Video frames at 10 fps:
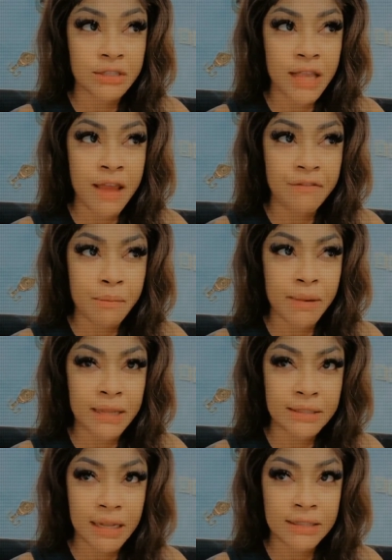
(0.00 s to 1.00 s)
face
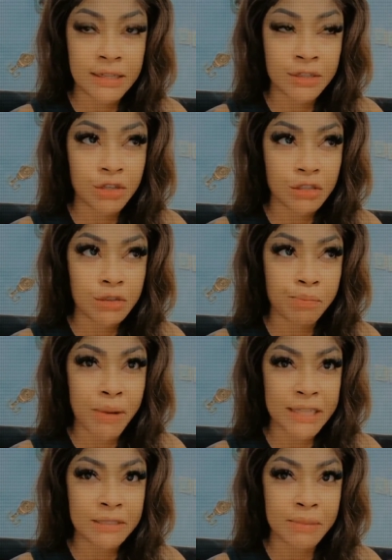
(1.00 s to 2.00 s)
of Delta
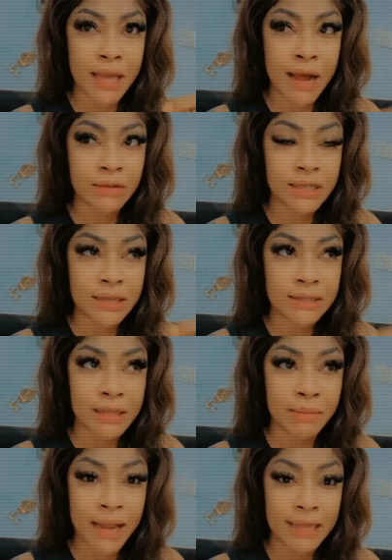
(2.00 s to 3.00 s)
some years ago, even
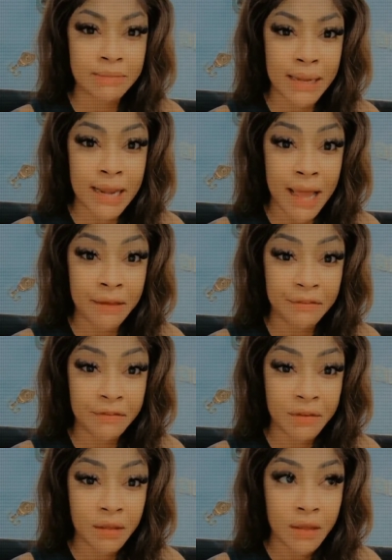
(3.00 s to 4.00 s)
before she became
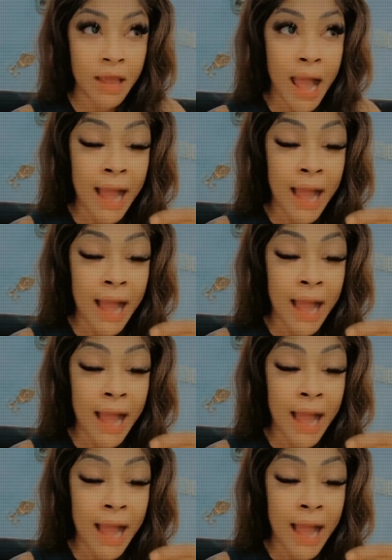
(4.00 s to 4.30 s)
a celebrity.